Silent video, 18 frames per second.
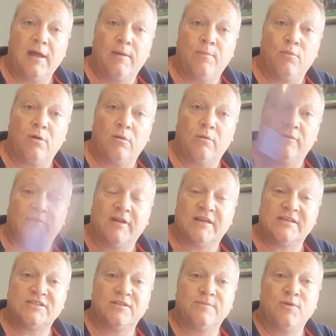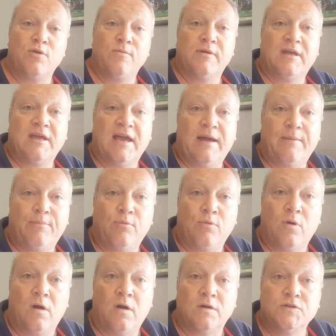And what we've done. So the Melbourne Cup
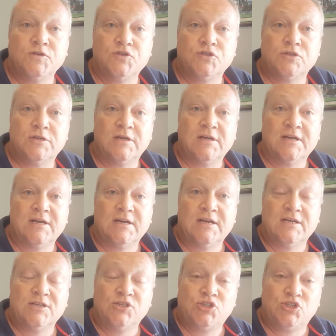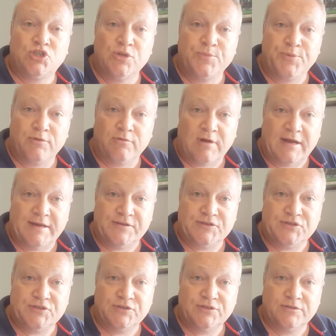was super
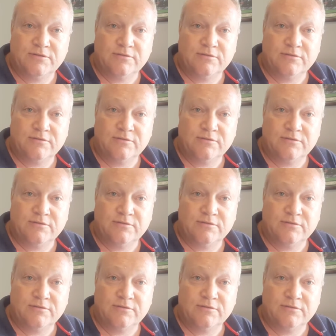race.